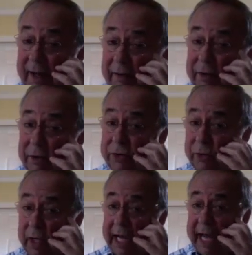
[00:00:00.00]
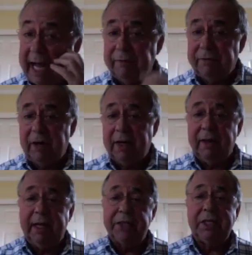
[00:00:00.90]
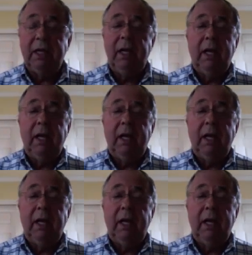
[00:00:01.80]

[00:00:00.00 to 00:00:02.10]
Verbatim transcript: of, of who's really out in front on this.